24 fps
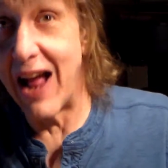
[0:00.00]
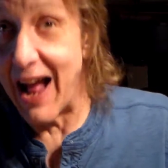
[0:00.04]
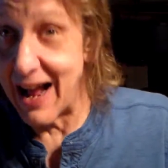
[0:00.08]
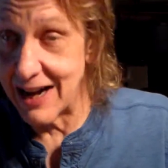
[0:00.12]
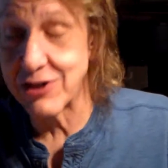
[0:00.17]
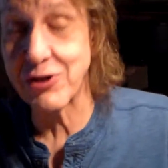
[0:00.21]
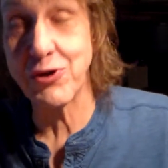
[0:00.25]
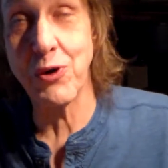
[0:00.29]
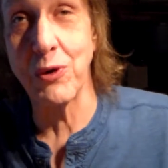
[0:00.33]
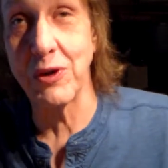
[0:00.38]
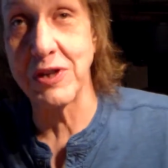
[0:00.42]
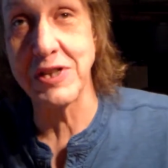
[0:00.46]

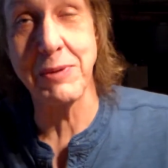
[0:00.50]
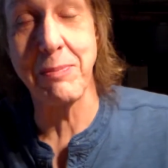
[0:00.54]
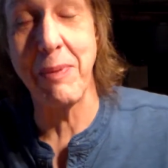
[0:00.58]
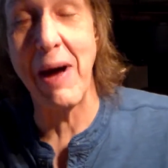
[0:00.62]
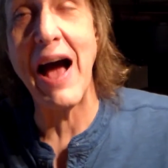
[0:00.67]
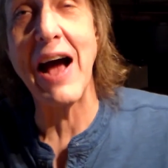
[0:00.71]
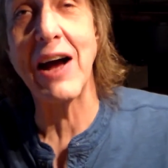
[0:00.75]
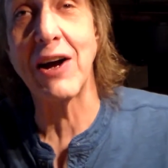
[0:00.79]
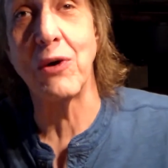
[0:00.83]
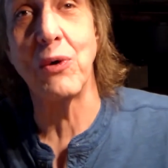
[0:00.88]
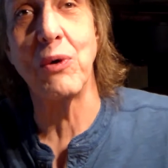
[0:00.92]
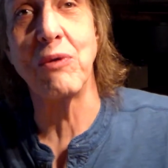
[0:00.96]
Natural
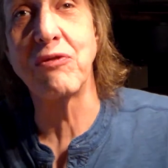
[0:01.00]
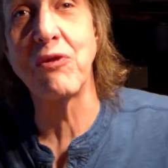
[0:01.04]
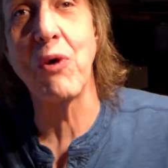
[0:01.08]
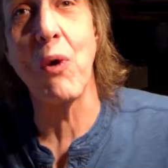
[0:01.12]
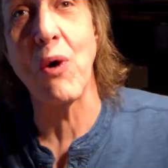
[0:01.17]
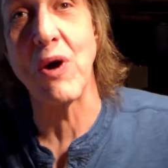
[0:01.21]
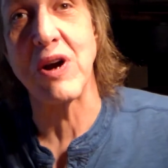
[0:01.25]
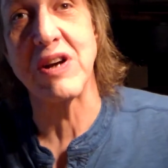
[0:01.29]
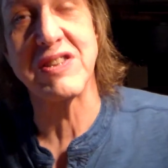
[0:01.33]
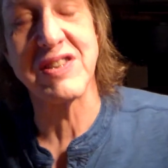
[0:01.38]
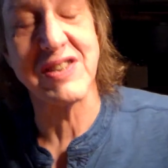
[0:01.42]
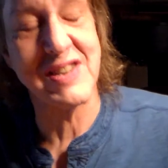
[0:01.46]
tobacco, of
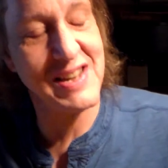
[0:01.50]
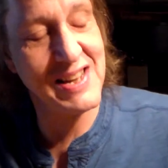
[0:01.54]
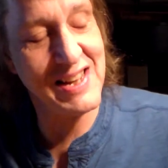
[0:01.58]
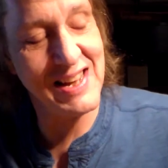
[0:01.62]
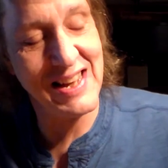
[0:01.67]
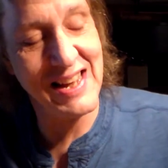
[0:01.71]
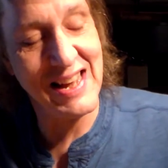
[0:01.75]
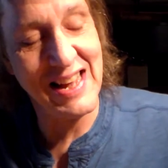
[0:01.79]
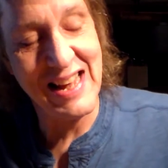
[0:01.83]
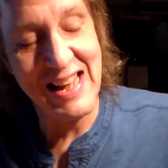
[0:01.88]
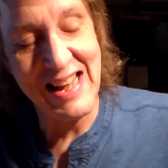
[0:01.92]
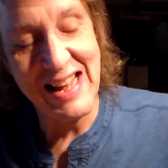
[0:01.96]
course.
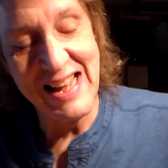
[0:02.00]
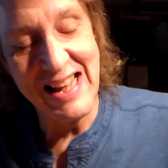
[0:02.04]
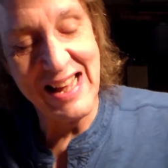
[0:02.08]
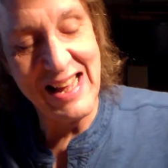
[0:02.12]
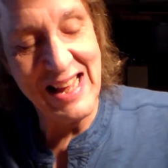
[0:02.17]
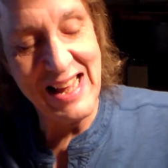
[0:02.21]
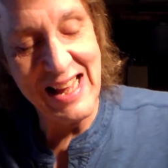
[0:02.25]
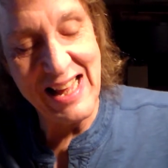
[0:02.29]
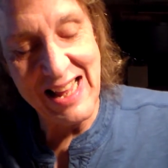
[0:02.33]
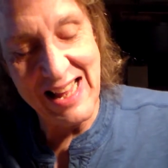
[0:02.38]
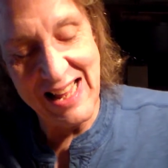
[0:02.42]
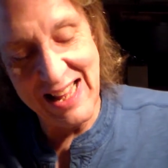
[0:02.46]

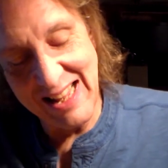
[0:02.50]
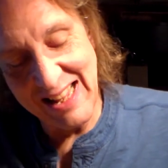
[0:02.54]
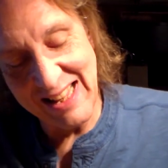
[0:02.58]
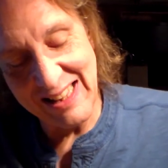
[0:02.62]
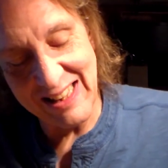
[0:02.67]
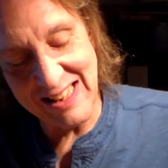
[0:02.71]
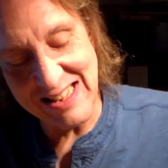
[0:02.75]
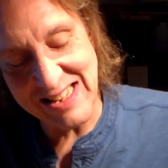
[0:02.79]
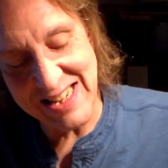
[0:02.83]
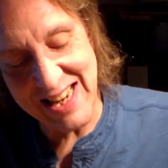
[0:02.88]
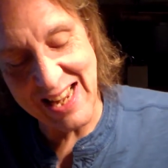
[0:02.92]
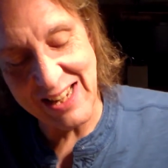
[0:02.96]

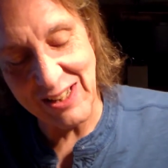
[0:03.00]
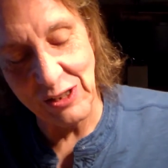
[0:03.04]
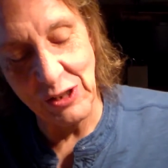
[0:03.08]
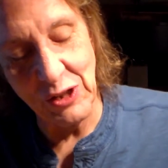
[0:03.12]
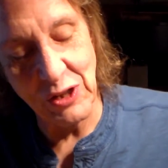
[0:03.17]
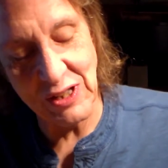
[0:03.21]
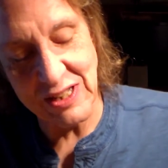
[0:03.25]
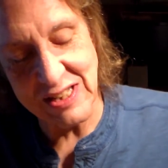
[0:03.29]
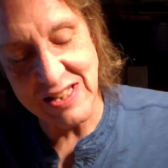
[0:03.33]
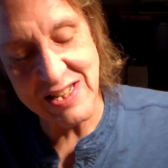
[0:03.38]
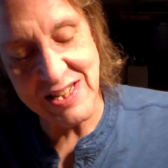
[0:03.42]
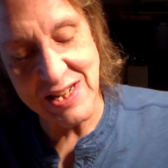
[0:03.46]
Let's take a
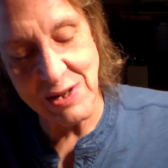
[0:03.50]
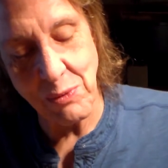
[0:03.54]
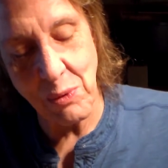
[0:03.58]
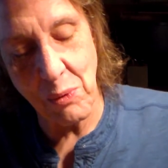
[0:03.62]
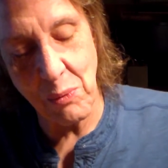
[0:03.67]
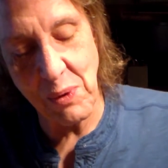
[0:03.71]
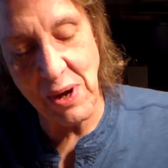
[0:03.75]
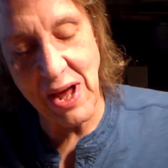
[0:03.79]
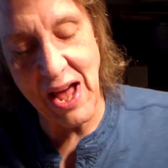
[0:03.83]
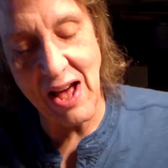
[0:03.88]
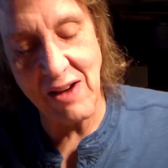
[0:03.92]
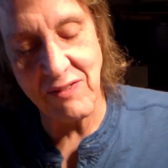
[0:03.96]
look and see what
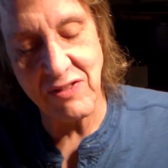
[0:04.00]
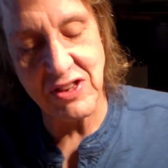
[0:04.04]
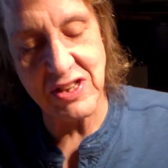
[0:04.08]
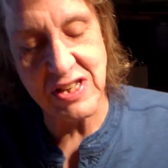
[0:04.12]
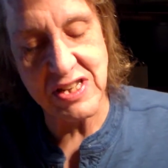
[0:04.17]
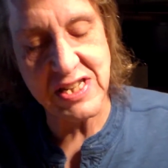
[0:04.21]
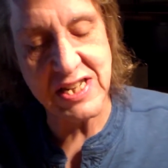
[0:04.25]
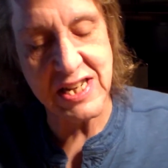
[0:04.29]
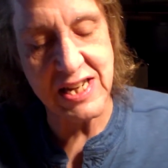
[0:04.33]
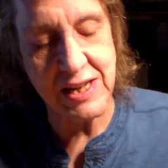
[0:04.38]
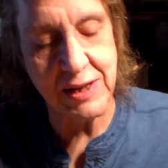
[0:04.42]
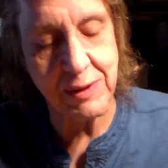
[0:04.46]
we have in the
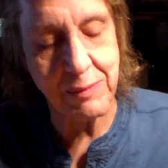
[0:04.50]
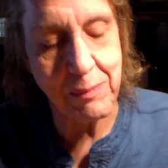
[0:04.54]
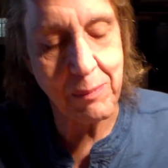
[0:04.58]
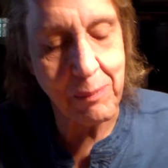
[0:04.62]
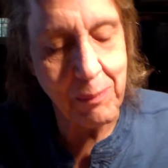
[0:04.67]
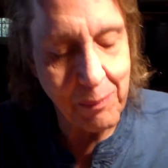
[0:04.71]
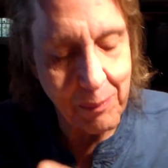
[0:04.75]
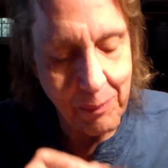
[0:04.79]
tin.